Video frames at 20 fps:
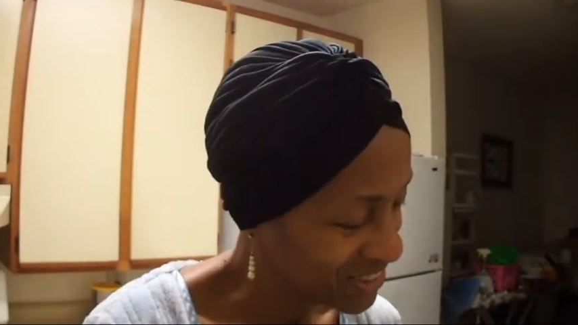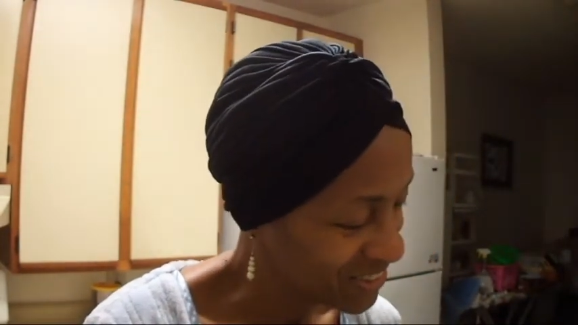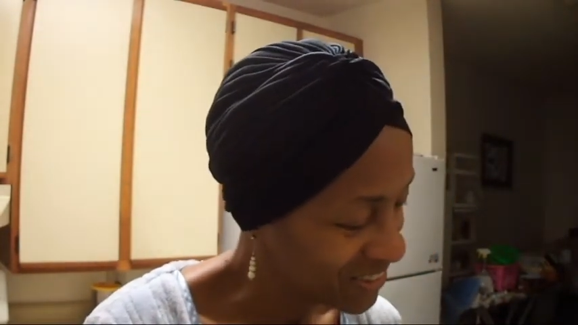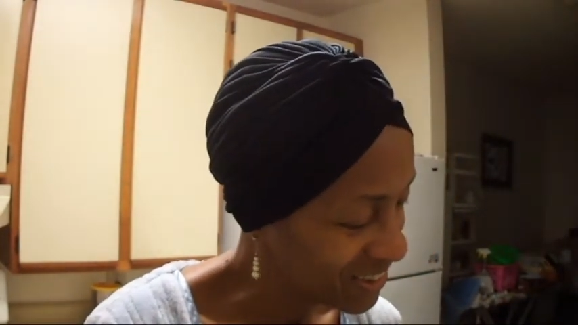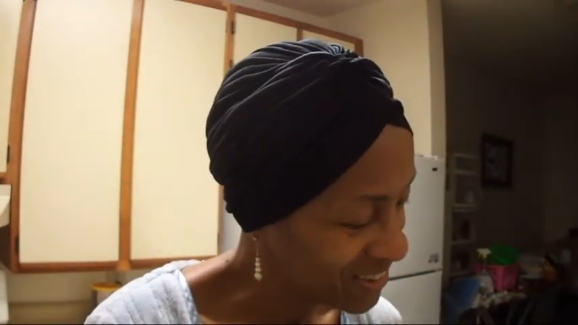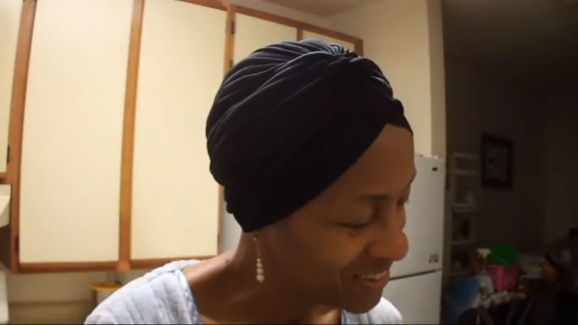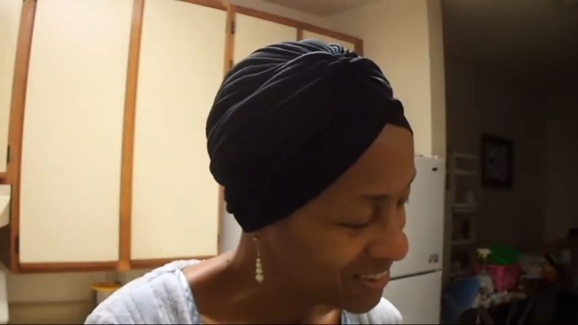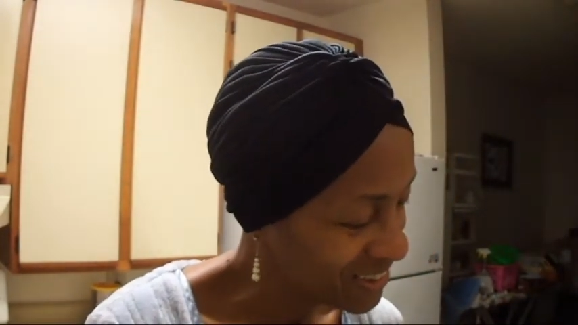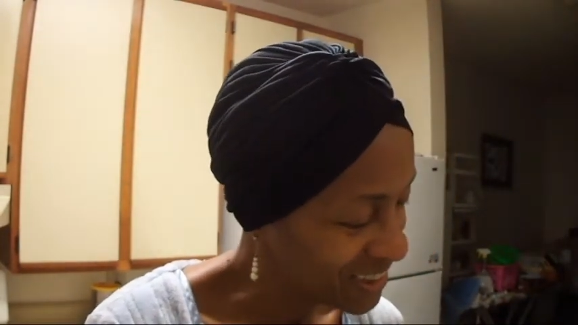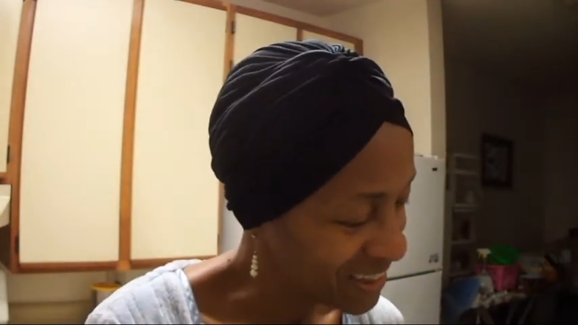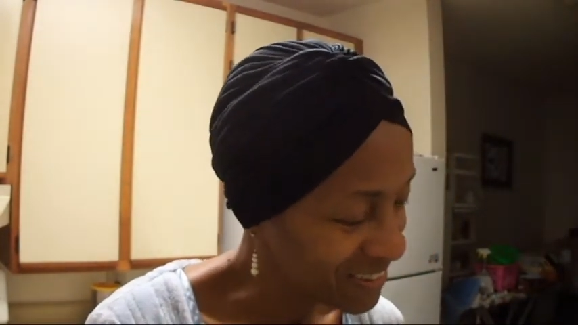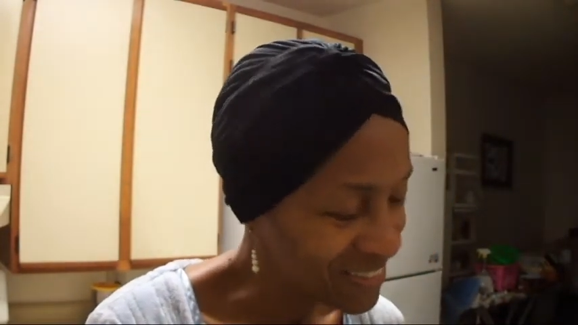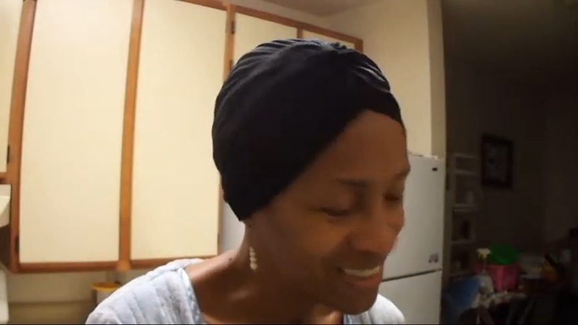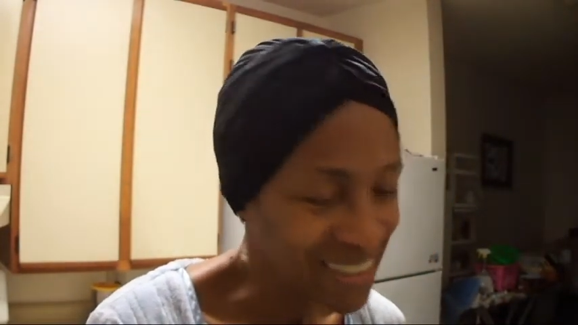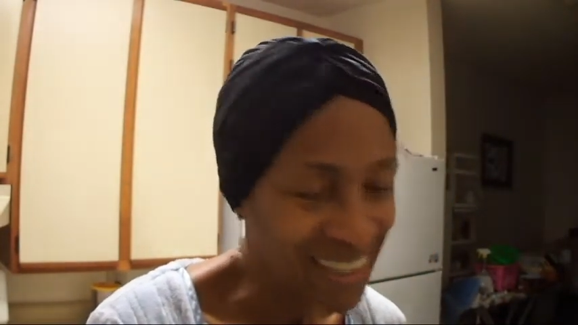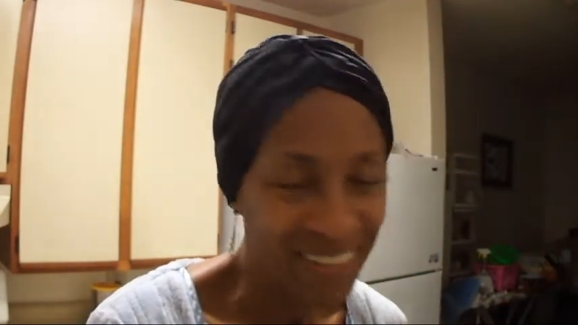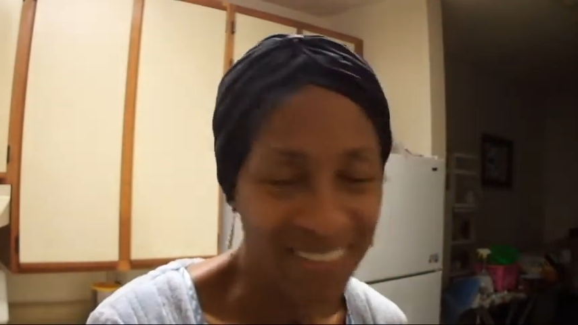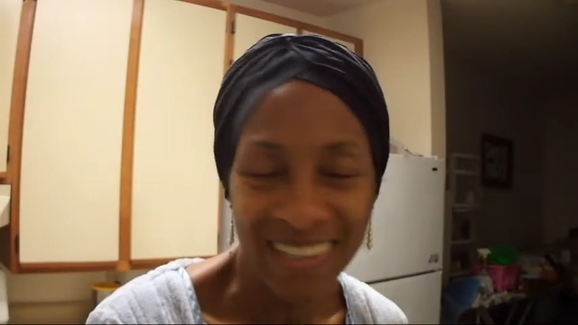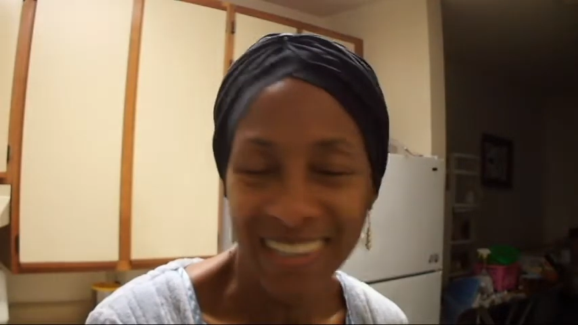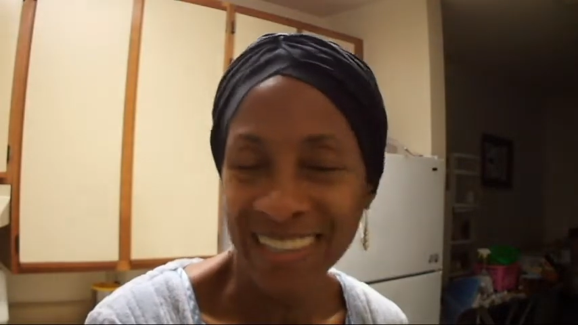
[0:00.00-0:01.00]
Oh, every
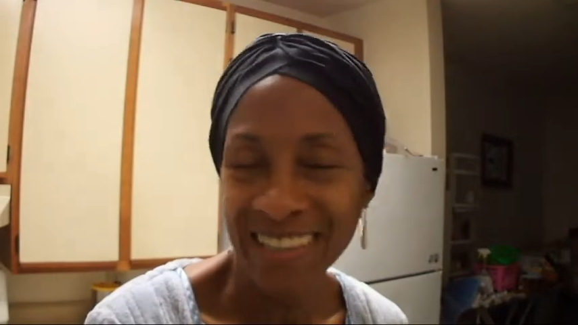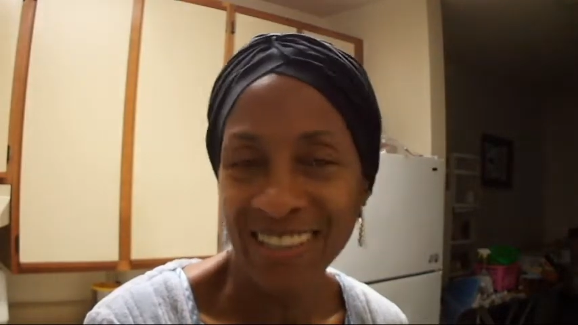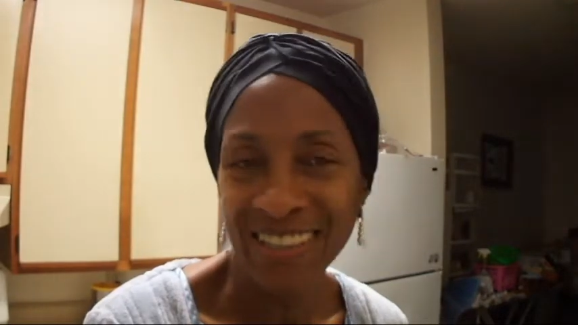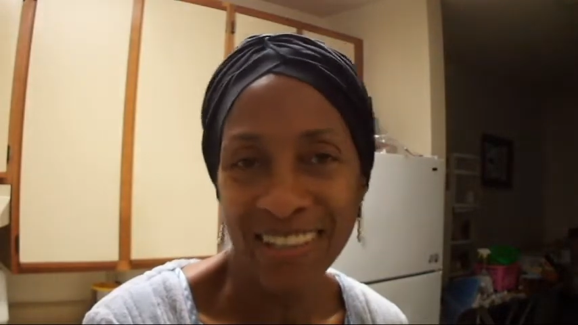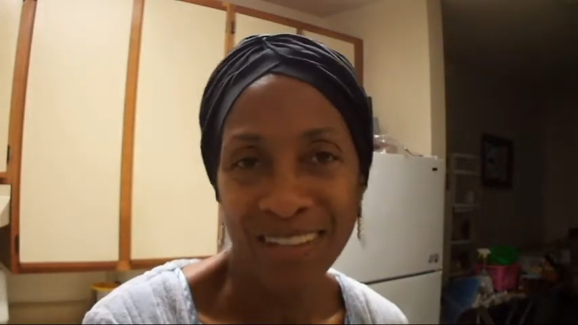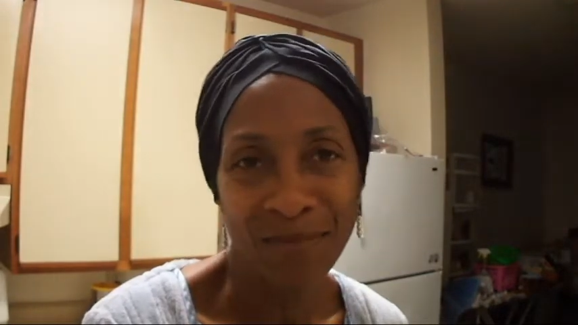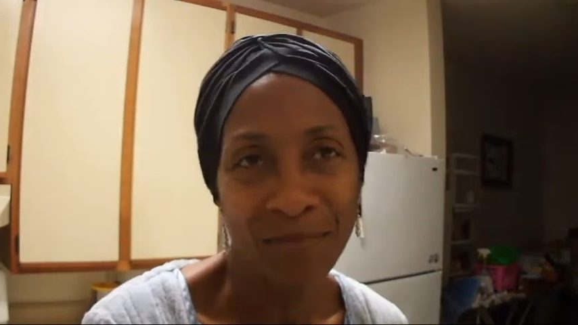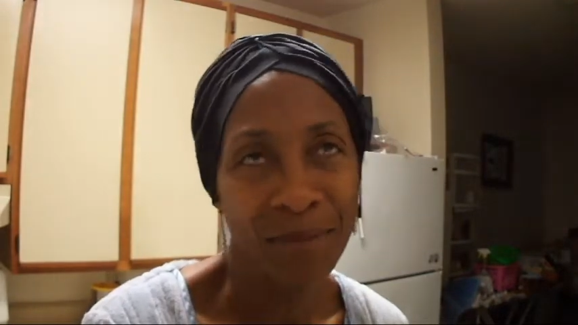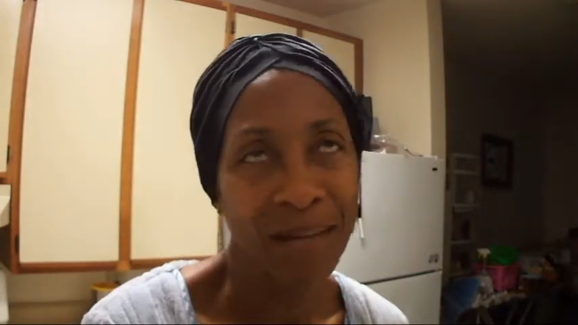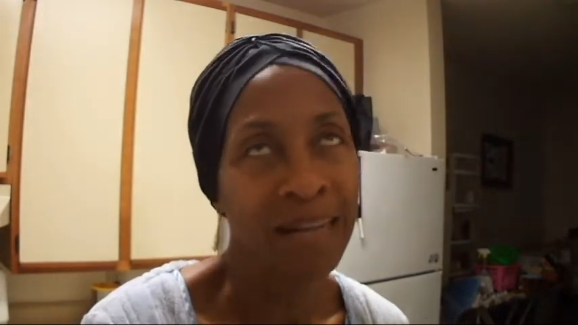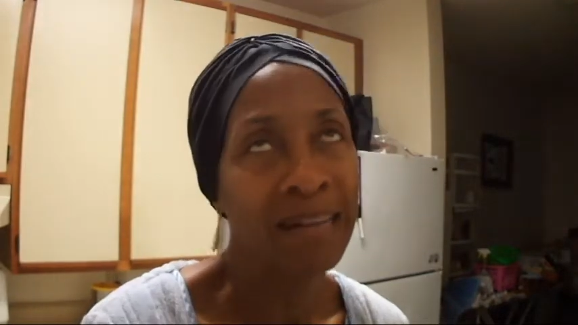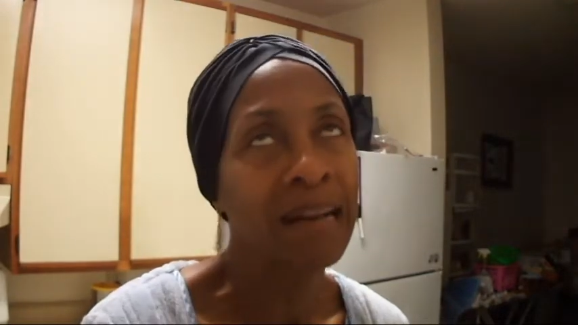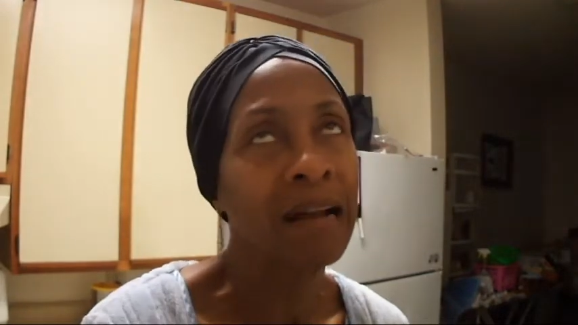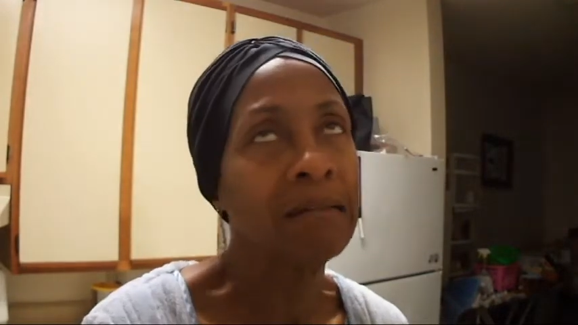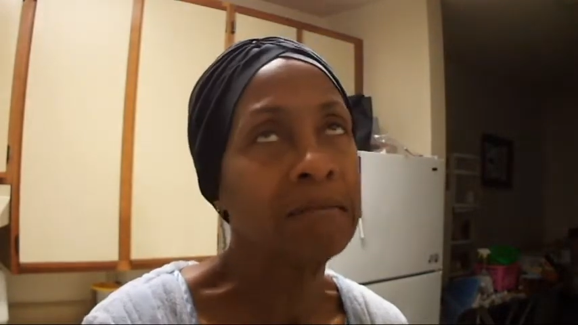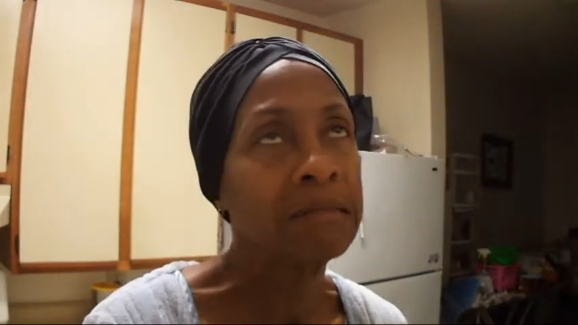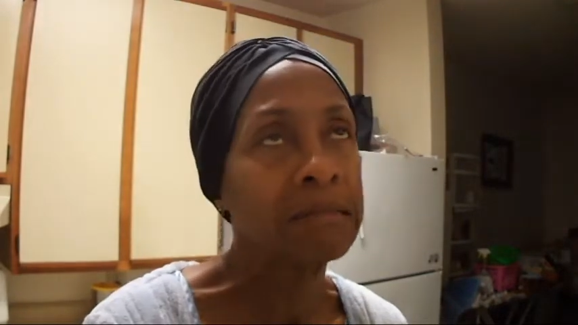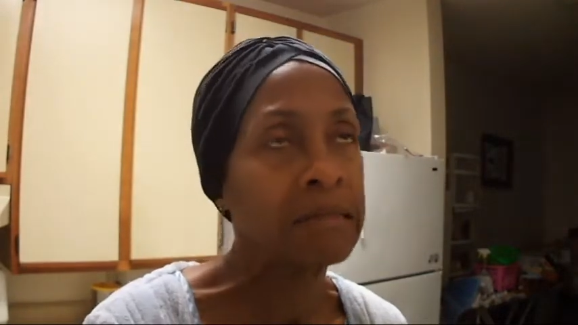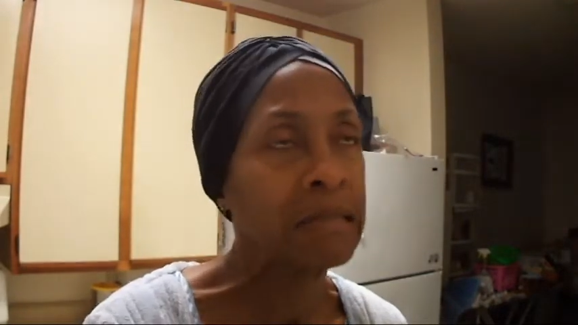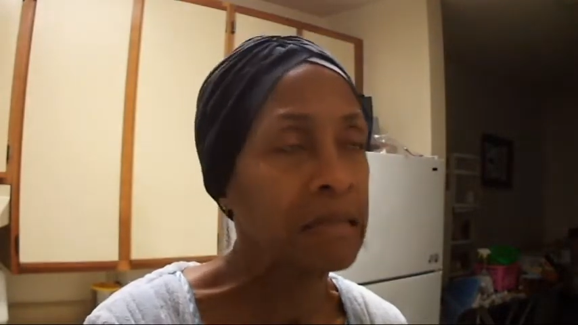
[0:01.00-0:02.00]
time I took a bite, I
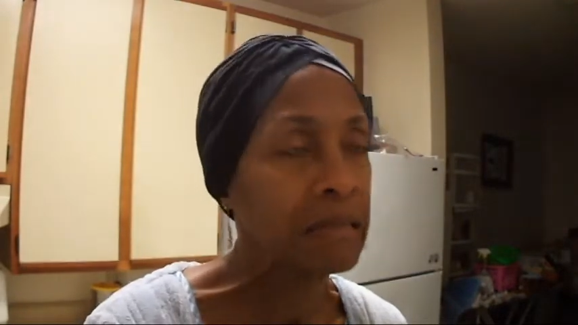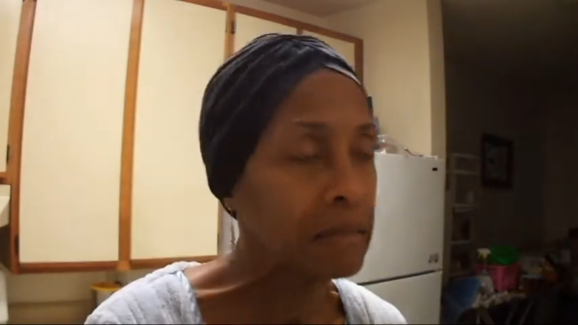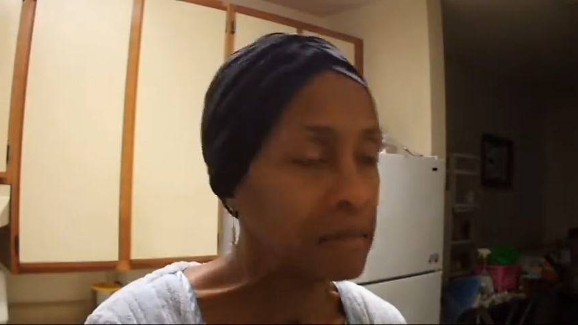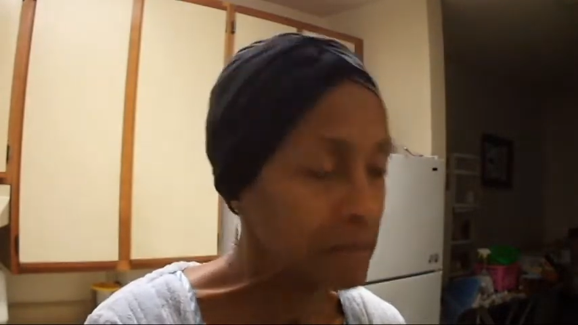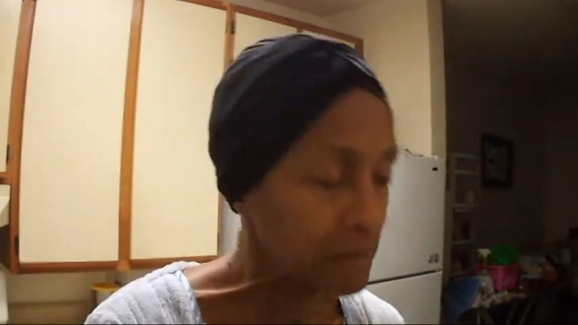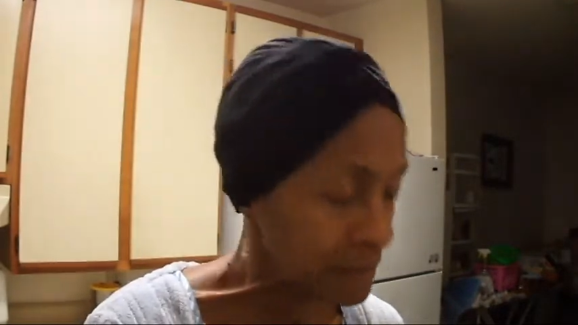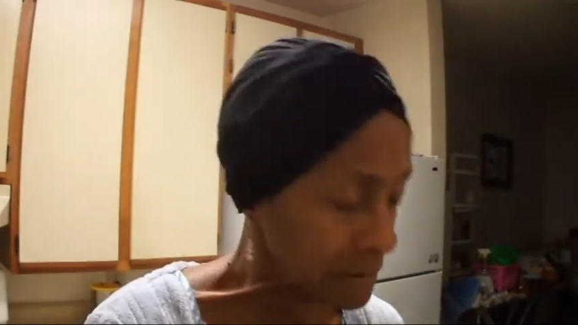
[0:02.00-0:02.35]
was like,